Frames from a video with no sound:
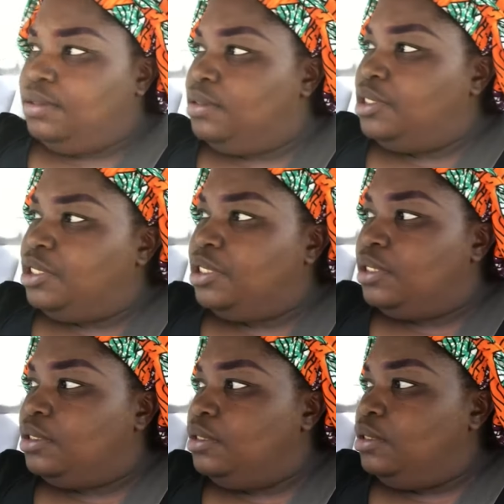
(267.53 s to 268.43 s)

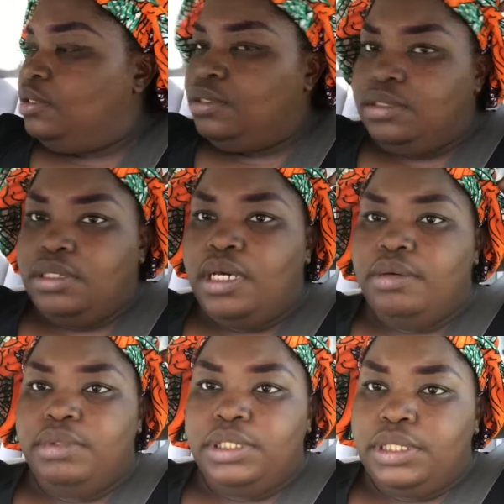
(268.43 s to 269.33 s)
Shit, I
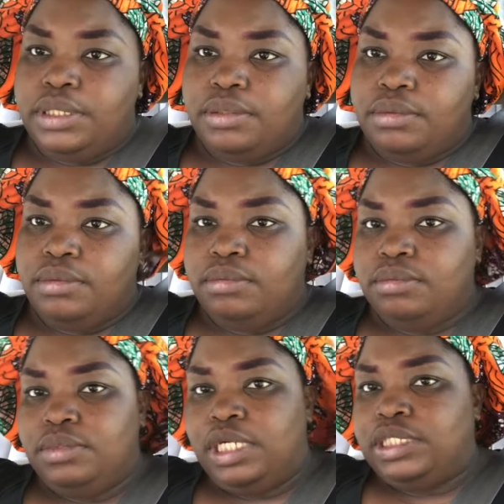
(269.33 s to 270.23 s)
really don't.
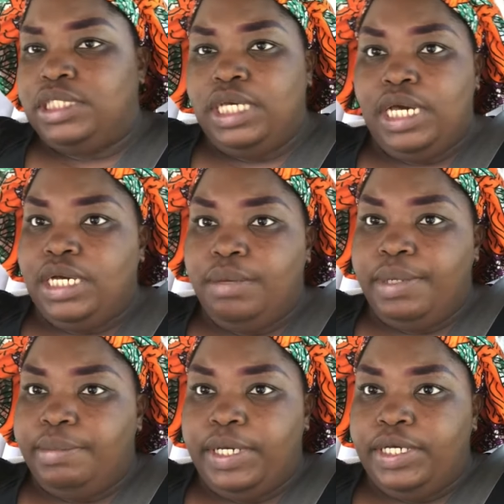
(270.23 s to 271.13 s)
Y'all see how I come
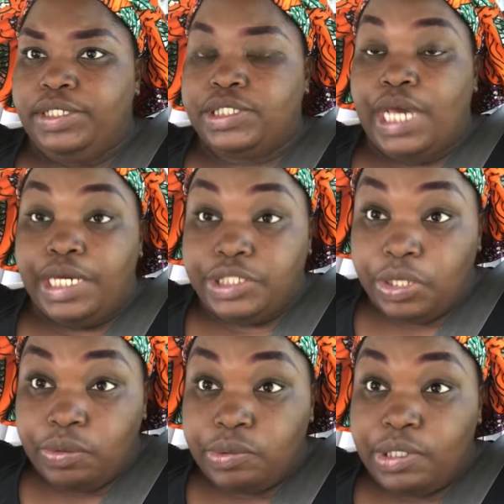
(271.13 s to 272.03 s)
out of my house? I
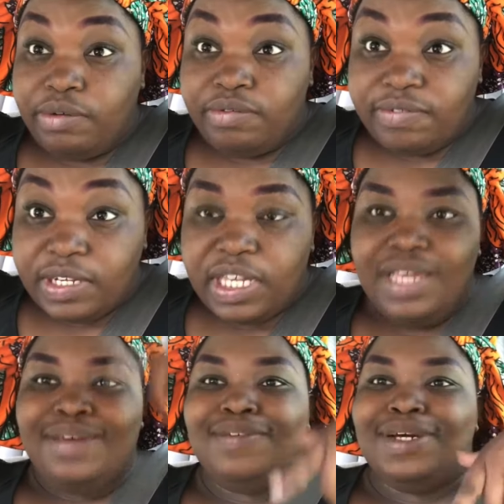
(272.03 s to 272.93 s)
don't give a fuck.
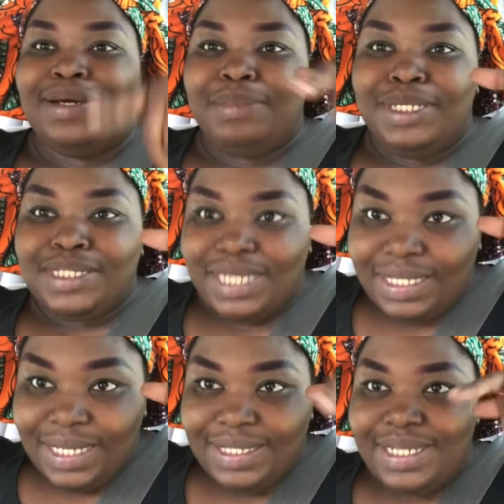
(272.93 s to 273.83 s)
If I come outside
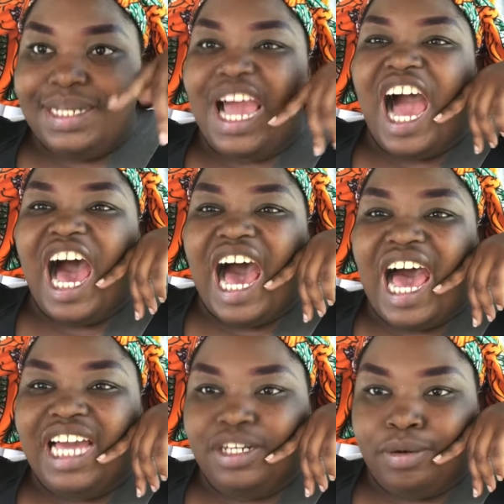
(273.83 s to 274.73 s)
like that,
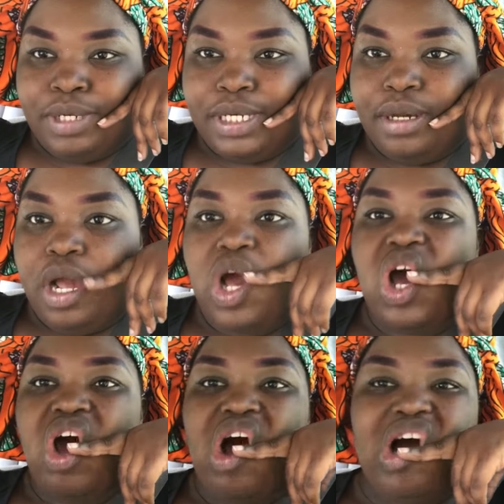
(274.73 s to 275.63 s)
I don't care.
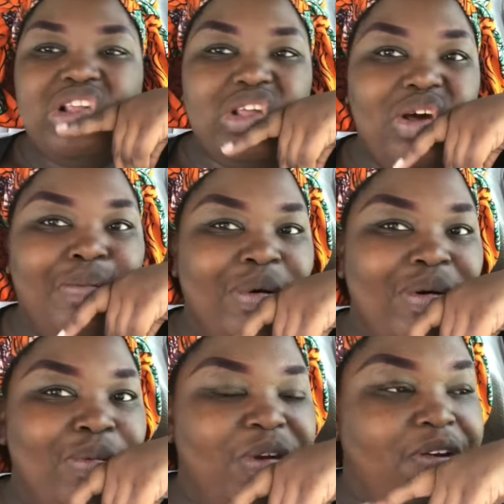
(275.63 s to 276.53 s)
So I'm
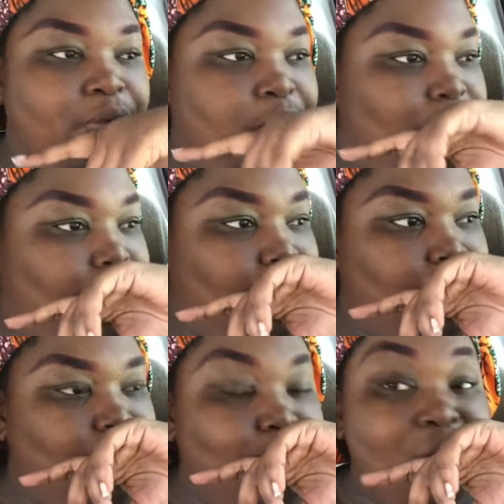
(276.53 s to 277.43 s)
home waiting on my
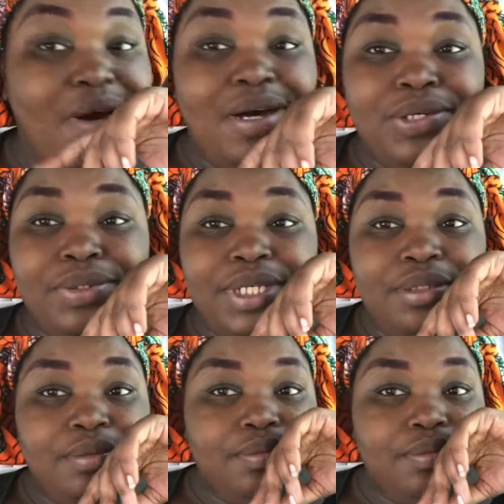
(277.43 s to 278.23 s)
daughter. I'm hungry.